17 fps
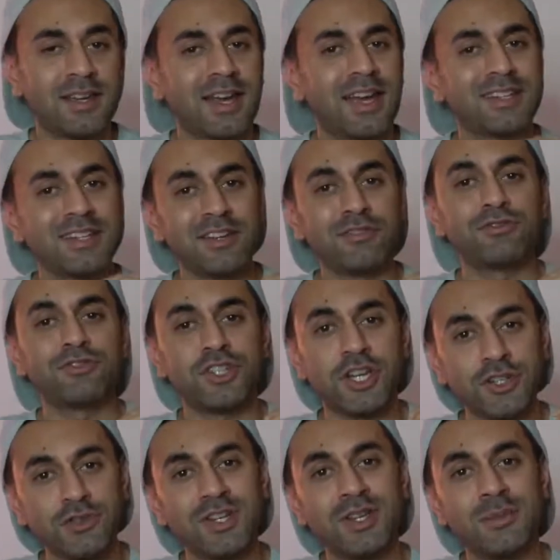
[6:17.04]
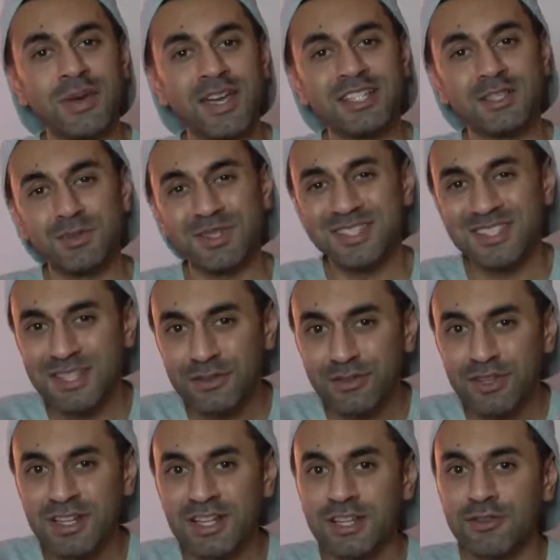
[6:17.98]
and they're generally made
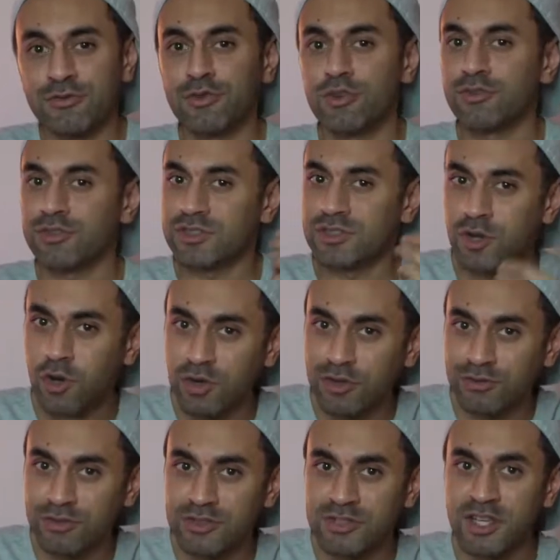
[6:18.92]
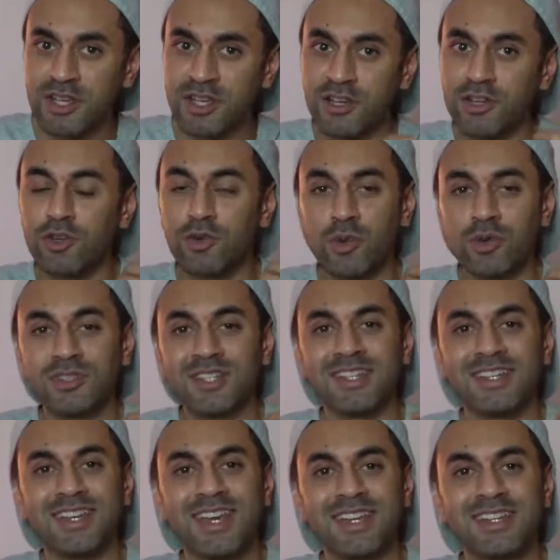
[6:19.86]
specifically for photographers who want
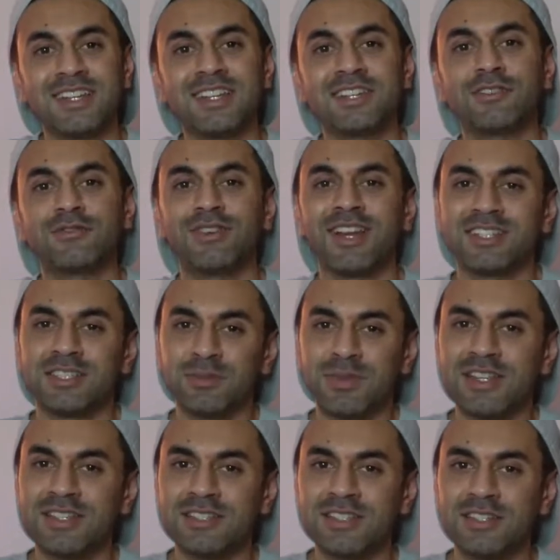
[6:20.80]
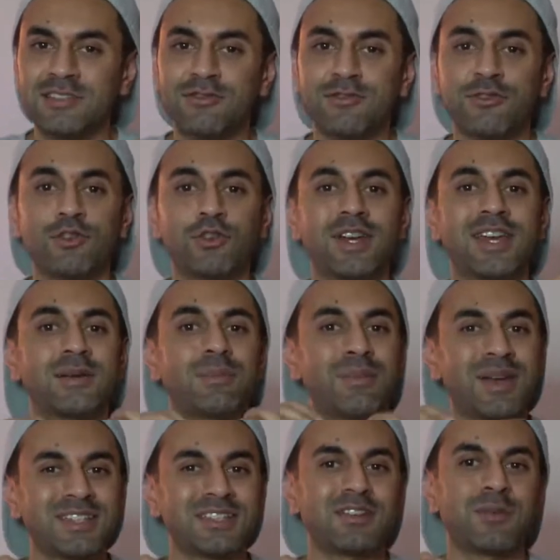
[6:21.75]
to gain the flexibility for a
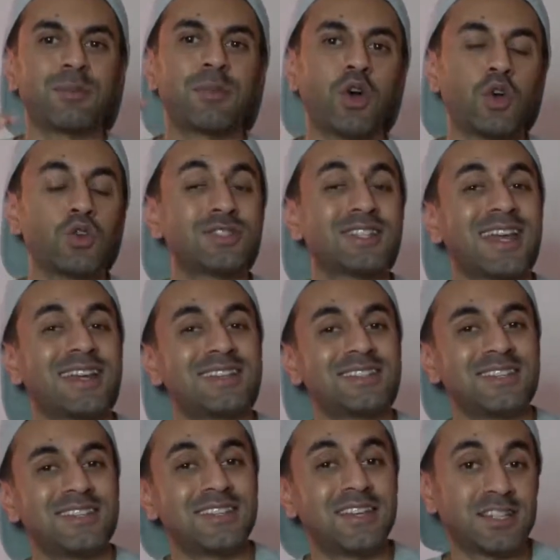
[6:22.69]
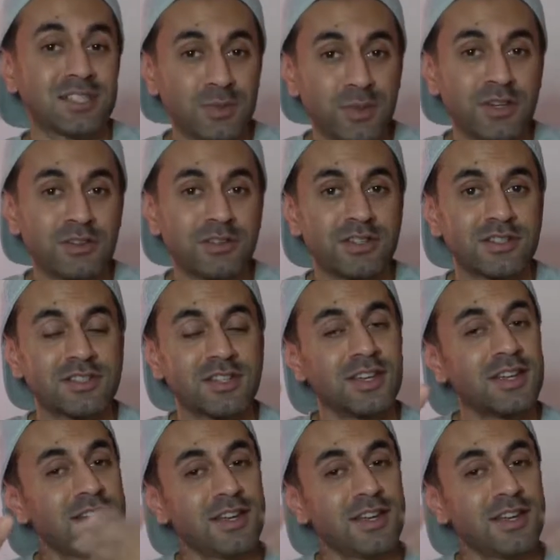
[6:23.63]
better post-editing experience.